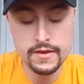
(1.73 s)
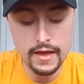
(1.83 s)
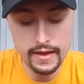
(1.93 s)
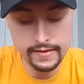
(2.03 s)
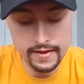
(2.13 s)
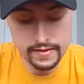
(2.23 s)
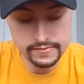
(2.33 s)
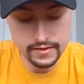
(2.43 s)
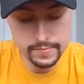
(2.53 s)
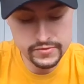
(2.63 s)
Hi
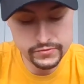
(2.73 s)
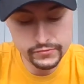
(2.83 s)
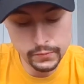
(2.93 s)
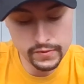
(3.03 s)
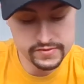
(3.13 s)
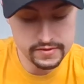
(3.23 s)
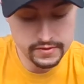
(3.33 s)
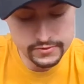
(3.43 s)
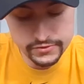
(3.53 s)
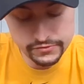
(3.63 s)
guys, Mr. Swartz
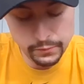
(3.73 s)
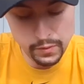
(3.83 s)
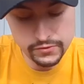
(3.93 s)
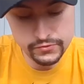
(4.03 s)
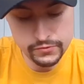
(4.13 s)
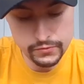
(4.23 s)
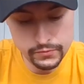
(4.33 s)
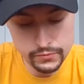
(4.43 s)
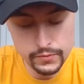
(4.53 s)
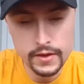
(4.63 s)
here. Just want
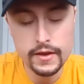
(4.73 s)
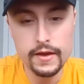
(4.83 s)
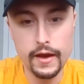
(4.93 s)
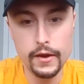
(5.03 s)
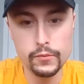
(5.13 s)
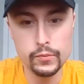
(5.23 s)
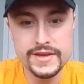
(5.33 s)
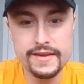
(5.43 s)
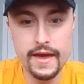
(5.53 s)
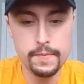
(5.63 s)
to
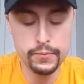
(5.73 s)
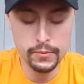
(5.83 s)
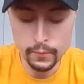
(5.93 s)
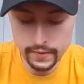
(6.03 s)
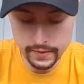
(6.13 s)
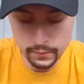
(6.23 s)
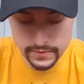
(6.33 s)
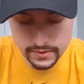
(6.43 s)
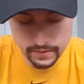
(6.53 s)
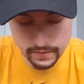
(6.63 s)
recap where
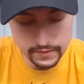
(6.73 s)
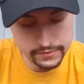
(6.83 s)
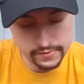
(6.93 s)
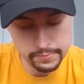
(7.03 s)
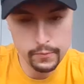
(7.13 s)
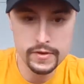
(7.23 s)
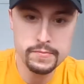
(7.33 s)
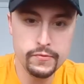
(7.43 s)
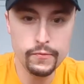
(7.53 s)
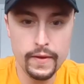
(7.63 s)
we are at this
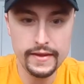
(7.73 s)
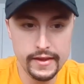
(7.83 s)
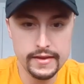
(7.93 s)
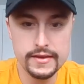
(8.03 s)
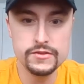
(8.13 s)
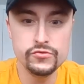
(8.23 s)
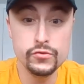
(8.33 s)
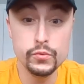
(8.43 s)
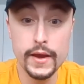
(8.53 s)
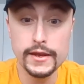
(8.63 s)
point before I get
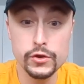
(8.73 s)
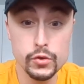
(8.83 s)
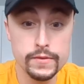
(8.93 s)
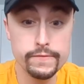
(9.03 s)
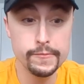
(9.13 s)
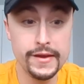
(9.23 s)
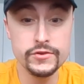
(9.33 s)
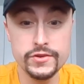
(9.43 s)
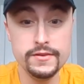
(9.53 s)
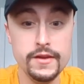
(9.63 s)
into any new
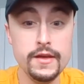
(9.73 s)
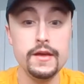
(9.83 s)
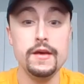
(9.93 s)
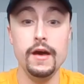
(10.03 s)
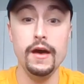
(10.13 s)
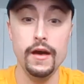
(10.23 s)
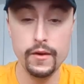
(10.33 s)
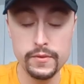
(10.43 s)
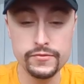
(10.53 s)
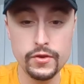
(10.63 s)
information.
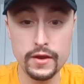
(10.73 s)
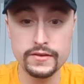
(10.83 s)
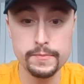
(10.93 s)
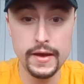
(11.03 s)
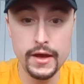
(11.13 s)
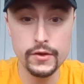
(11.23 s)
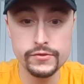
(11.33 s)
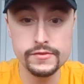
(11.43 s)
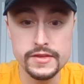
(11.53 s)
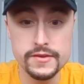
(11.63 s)
We've talked
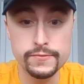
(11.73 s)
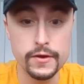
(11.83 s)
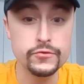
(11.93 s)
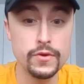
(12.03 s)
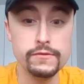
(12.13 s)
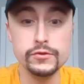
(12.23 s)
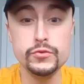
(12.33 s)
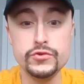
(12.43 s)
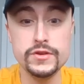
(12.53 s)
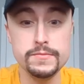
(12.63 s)
about the French
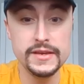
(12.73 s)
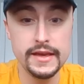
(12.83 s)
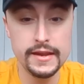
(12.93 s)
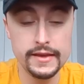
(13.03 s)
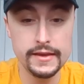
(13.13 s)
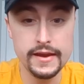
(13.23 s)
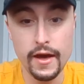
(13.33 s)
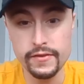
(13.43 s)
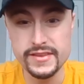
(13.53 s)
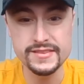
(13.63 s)
Revolution beginning and
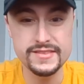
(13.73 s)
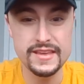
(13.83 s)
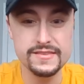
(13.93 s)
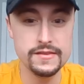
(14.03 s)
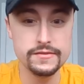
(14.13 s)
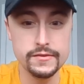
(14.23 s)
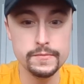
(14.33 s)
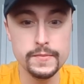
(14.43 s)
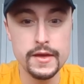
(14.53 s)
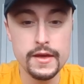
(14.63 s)
how the estate
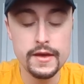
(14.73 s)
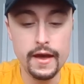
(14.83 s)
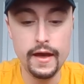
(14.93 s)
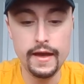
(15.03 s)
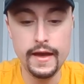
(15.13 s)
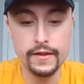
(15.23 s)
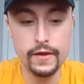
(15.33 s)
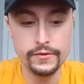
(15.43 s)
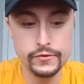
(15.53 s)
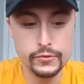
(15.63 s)
system had a
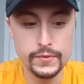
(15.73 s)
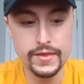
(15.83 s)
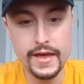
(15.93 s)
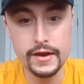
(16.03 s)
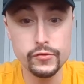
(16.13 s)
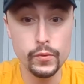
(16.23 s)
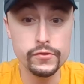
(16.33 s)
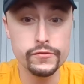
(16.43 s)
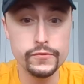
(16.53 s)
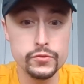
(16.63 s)
lot to do with that, as well
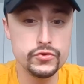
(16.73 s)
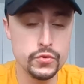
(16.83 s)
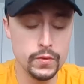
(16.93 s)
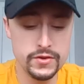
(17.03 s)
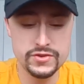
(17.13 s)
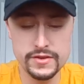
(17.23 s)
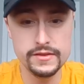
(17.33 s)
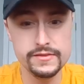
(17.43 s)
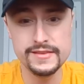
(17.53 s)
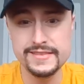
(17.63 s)
as food
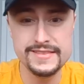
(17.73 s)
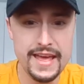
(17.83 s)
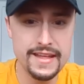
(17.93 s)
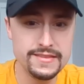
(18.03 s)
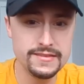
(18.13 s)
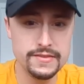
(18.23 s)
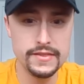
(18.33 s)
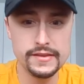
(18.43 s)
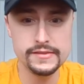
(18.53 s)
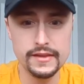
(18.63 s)
shortages and deaths and
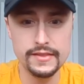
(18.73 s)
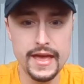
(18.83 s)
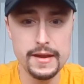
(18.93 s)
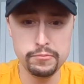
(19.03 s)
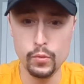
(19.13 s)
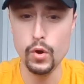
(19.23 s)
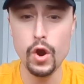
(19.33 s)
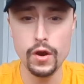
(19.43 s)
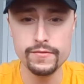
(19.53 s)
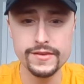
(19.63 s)
things like that, poor
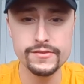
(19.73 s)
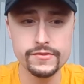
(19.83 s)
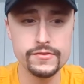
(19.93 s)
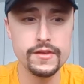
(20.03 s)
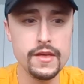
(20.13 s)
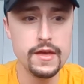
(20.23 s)
harvests.